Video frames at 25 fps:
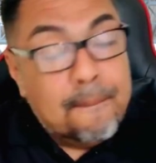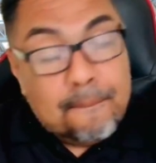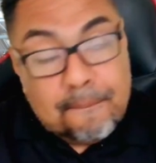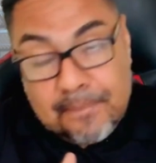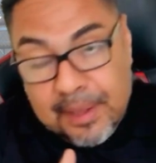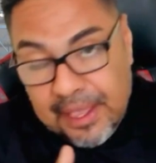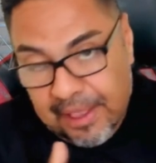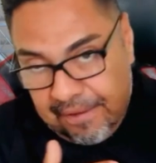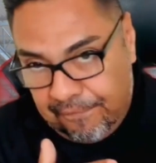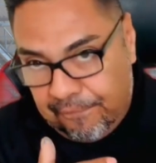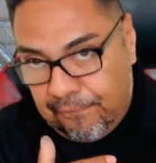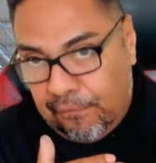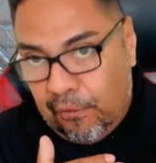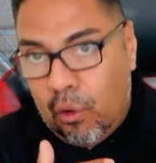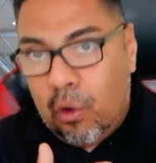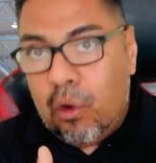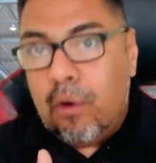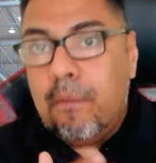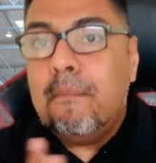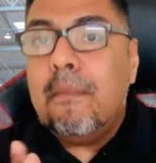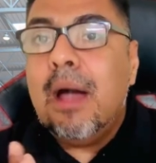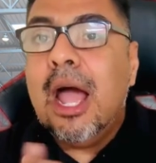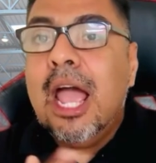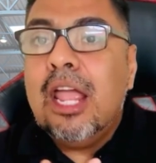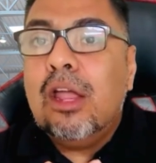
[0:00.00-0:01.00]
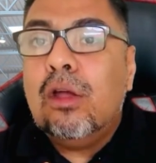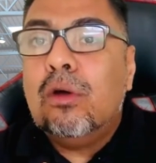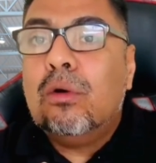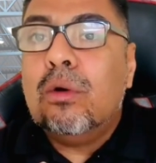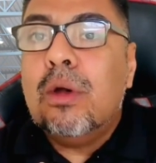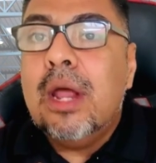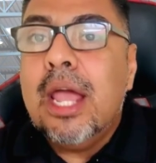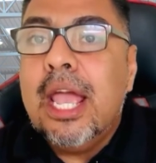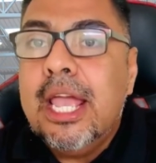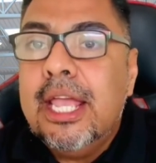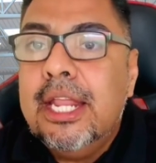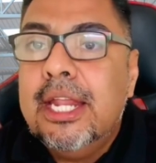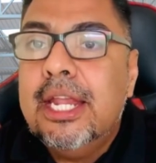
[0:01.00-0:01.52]
Before
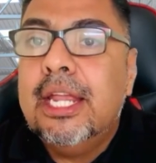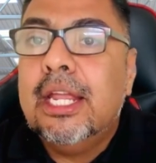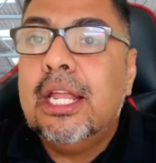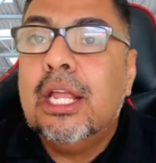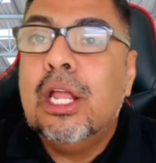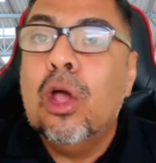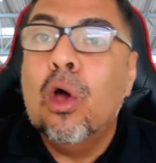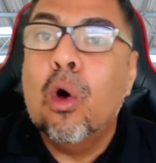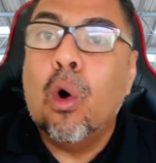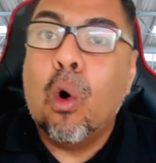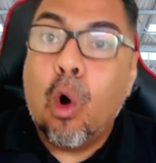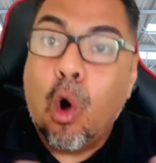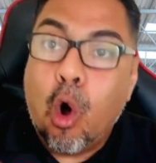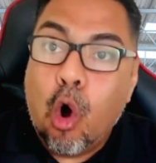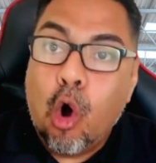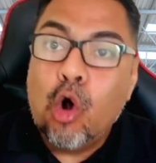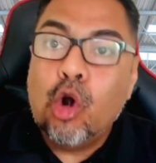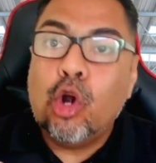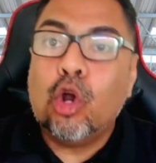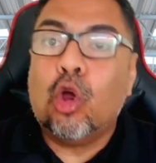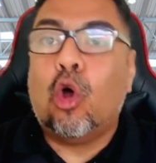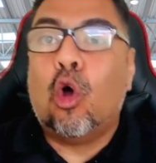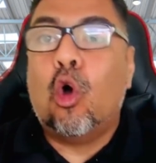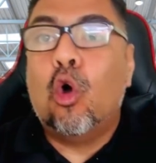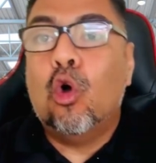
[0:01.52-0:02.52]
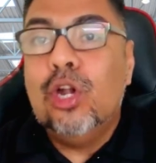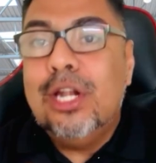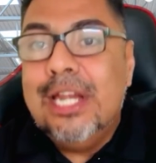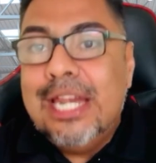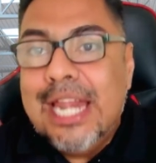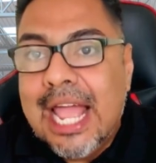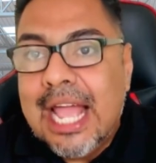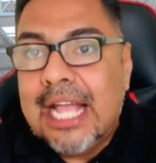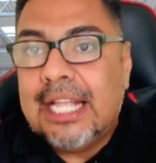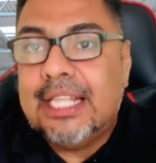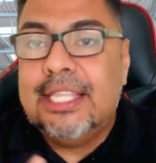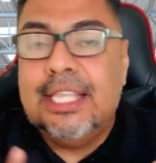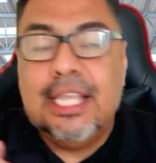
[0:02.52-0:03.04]
migrating or
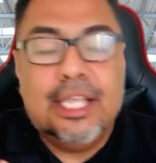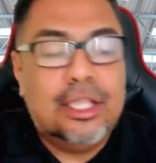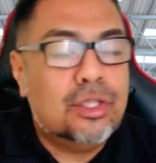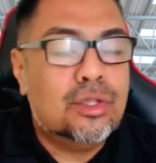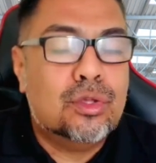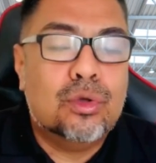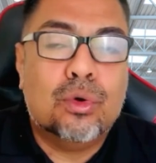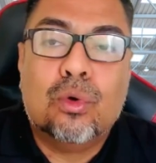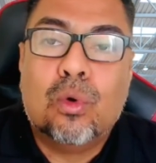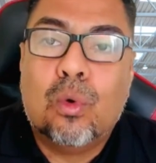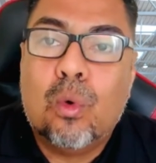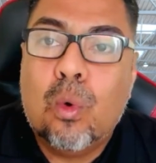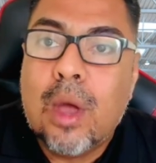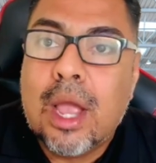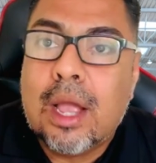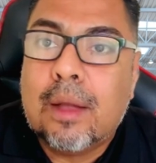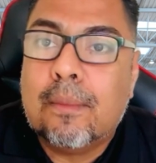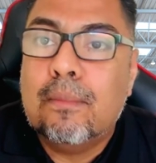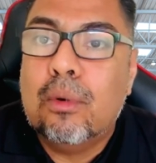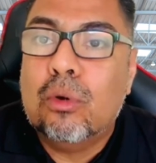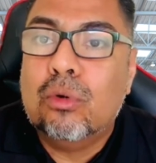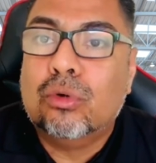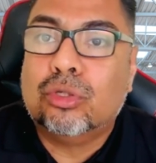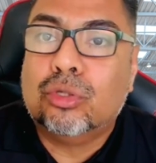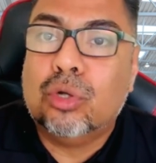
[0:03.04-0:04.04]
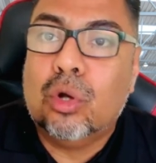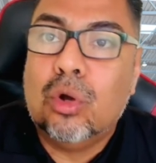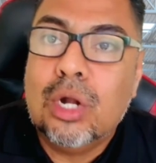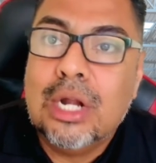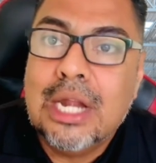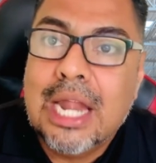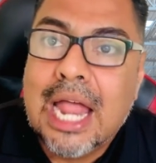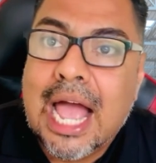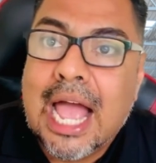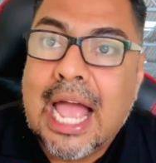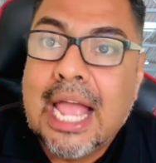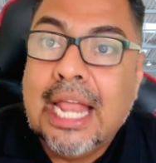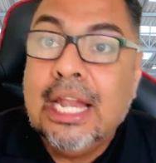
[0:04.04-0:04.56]
connecting to QuickBooks
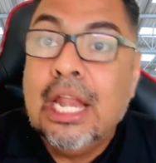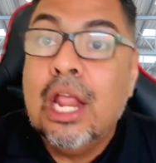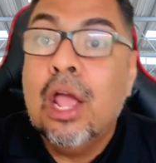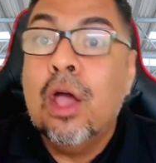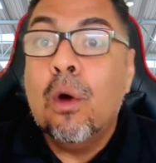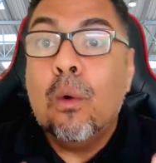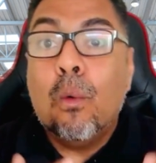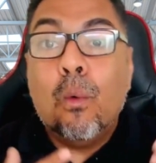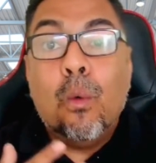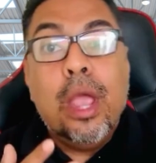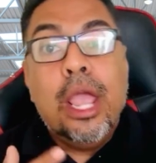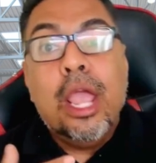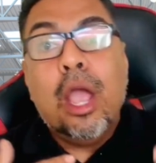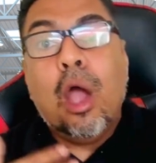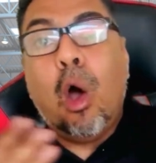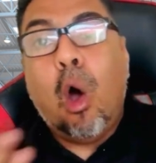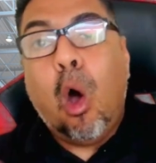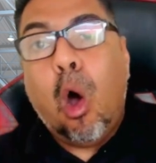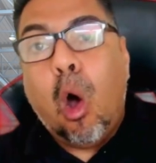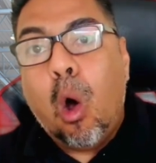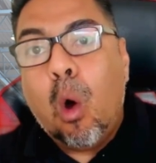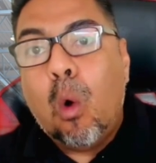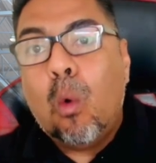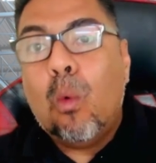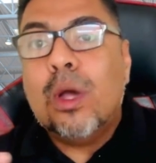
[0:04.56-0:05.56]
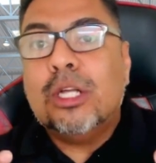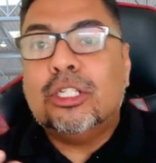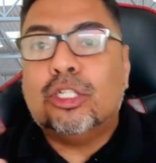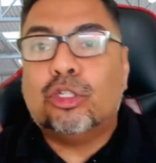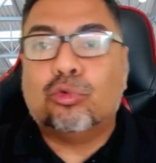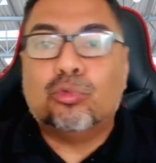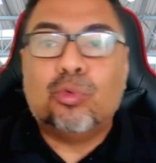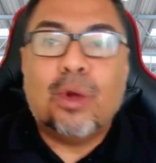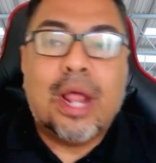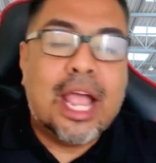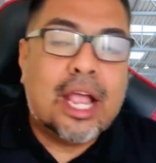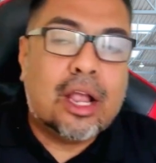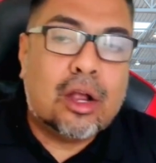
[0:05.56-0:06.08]
Online, we always
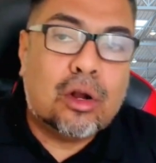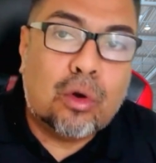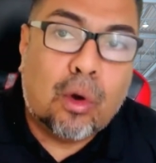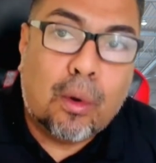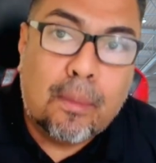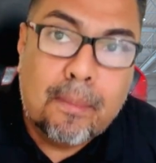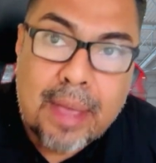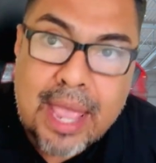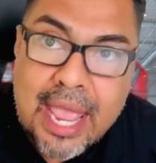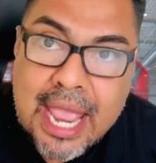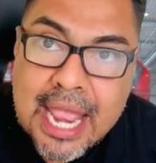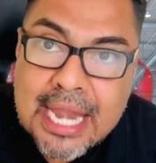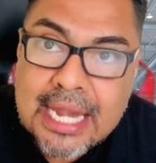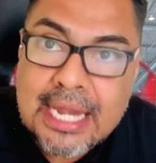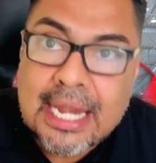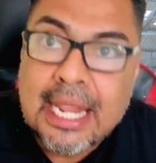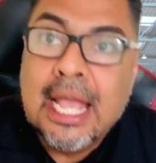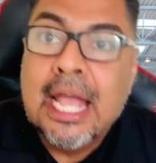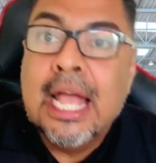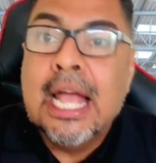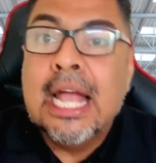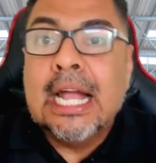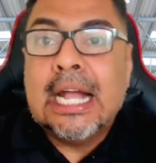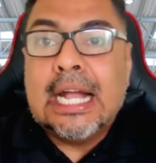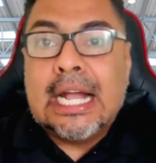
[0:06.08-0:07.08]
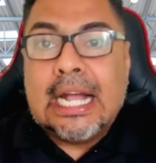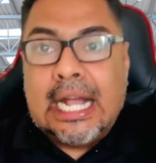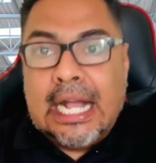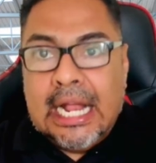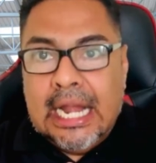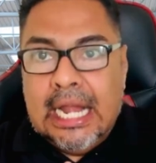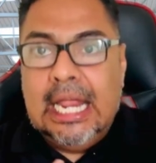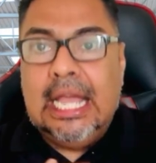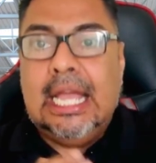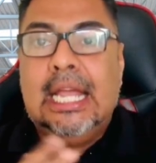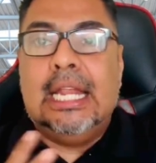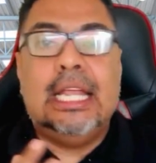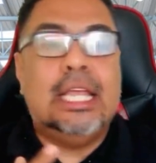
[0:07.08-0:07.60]
recommend
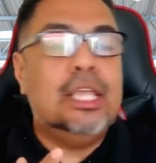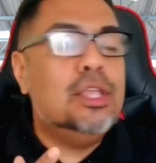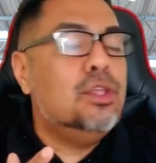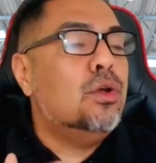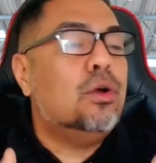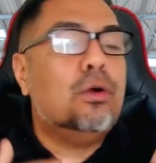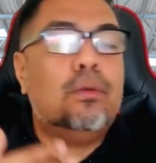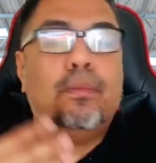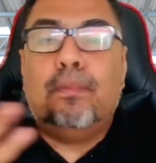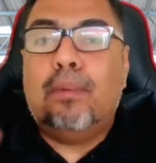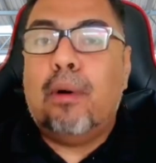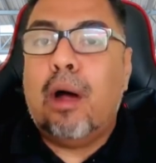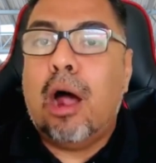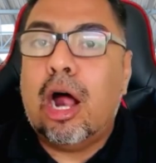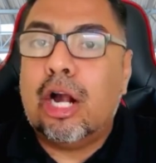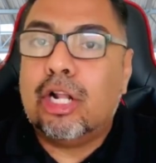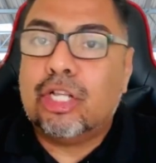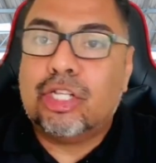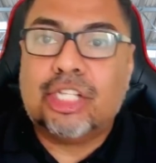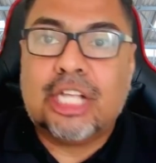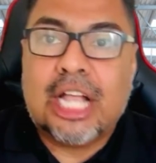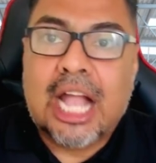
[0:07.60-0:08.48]
cleaning your product